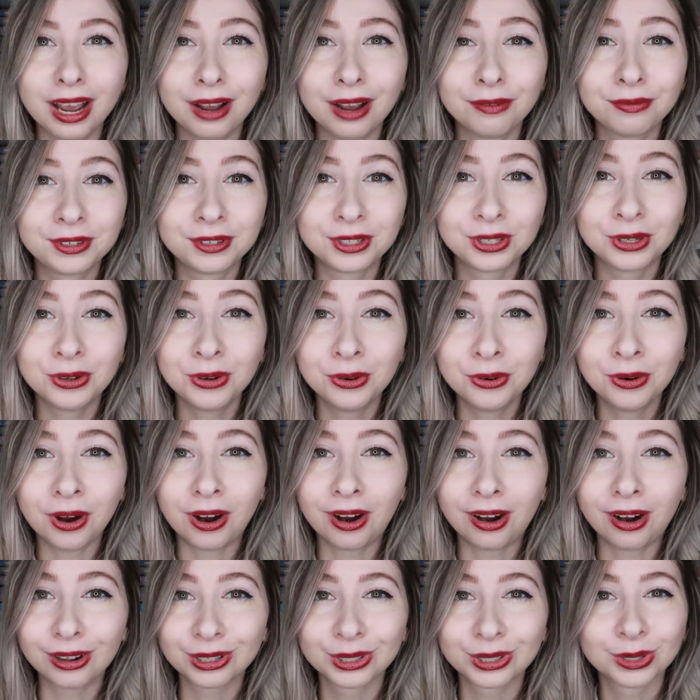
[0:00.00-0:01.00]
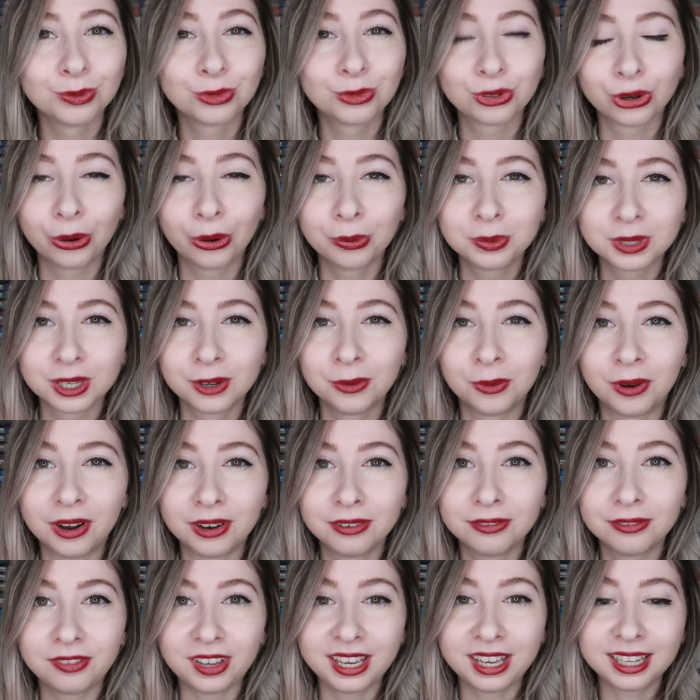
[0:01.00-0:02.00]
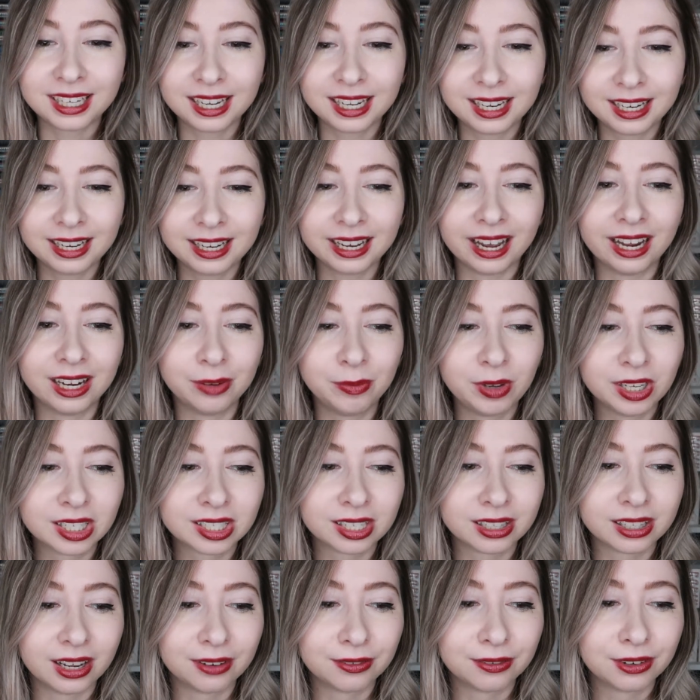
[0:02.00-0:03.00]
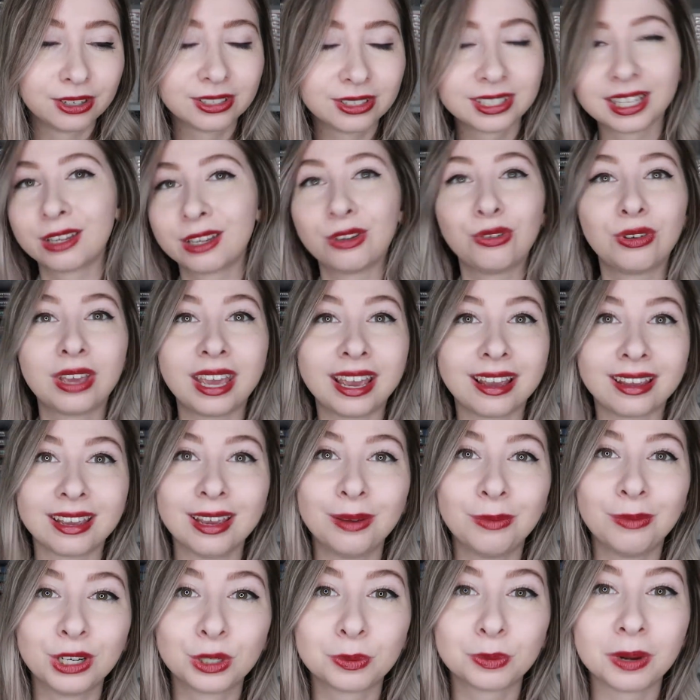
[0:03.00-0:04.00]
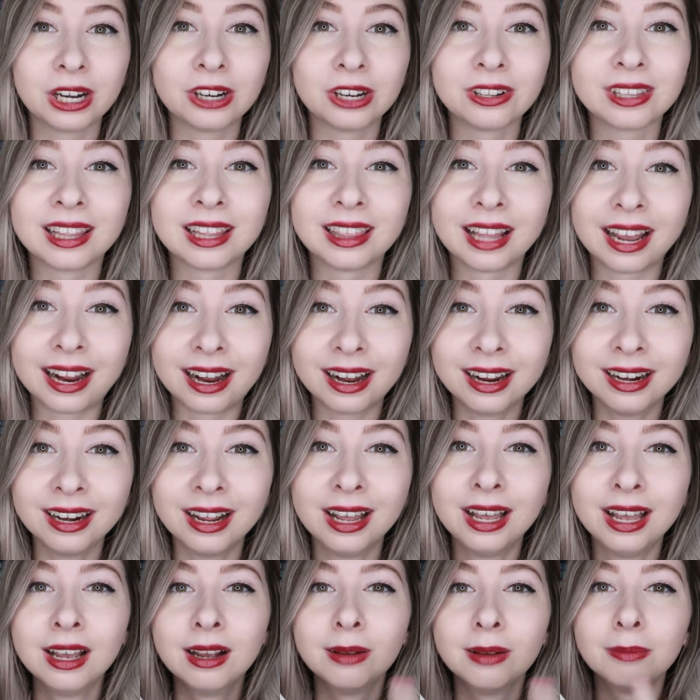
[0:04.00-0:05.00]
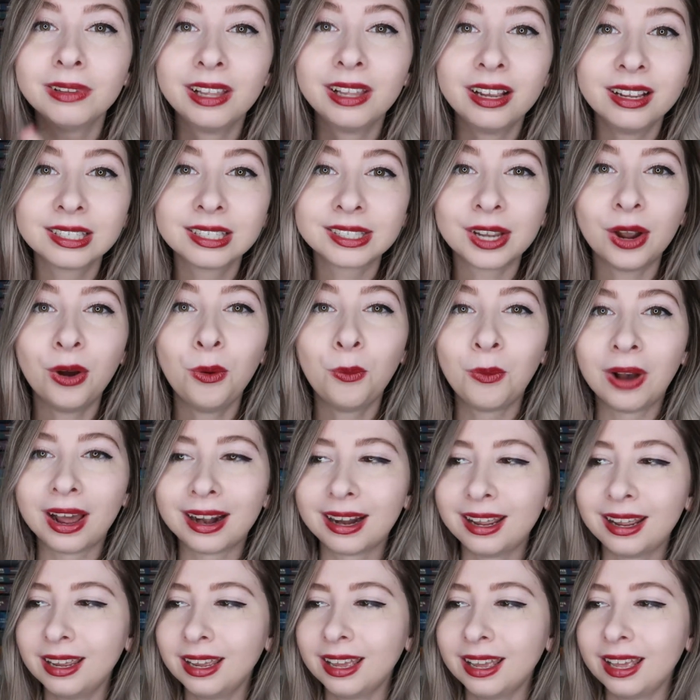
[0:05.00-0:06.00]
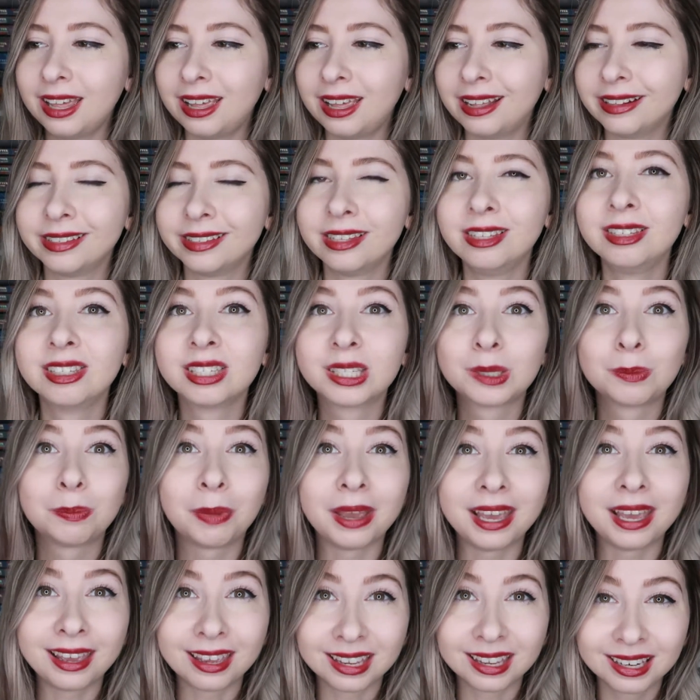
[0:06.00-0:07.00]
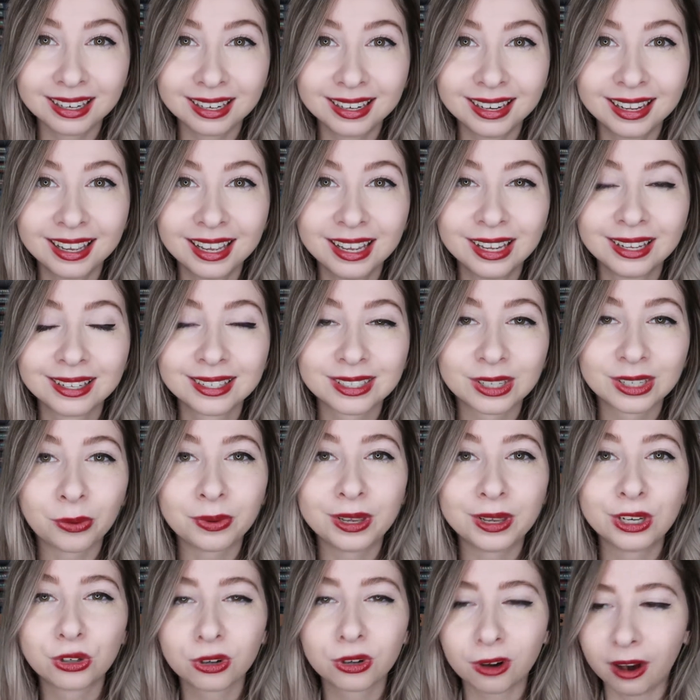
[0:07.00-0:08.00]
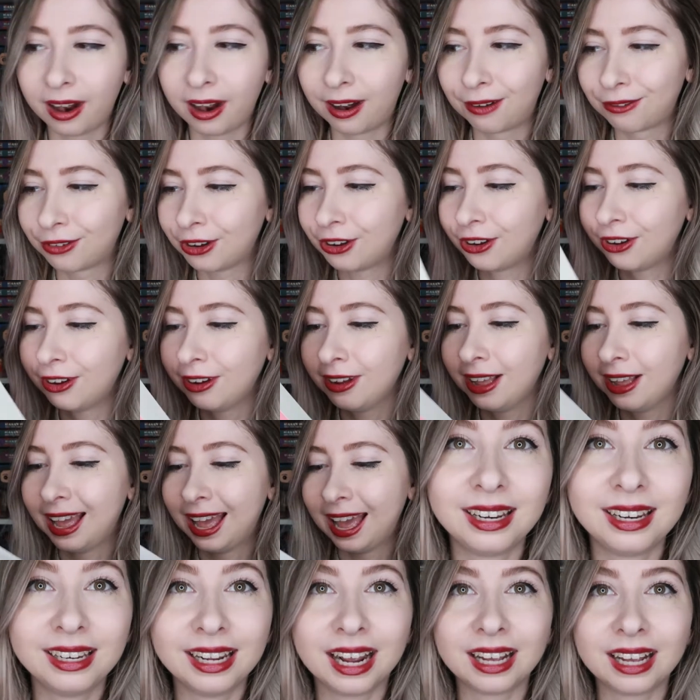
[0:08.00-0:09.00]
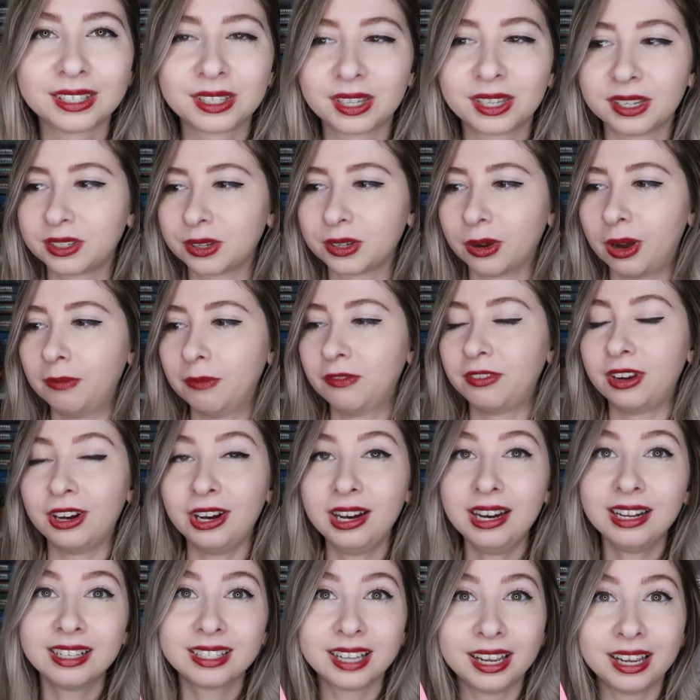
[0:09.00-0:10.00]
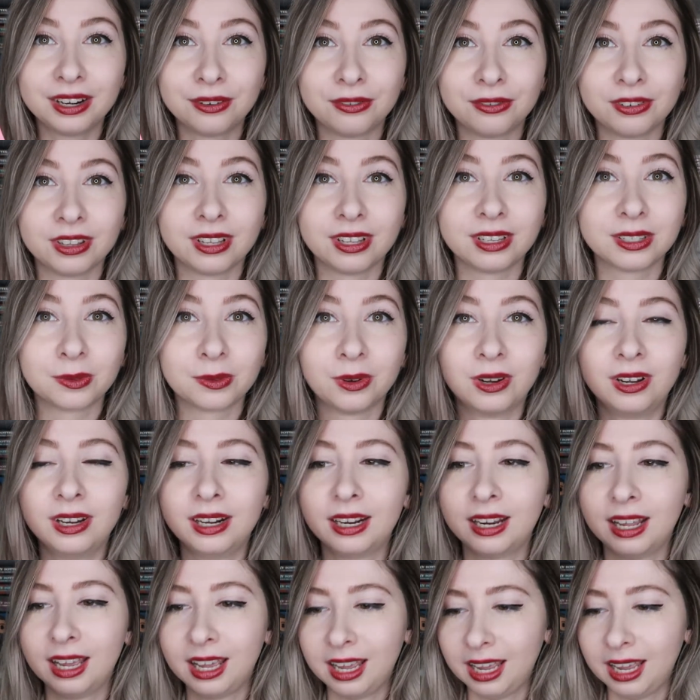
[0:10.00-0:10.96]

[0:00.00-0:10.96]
have two awesome tropes in one: fake dating, enemies to lovers. Like, you can't get much better than that. Plus a wedding in Spain, so we travel. And yes, so I'm very excited for this one.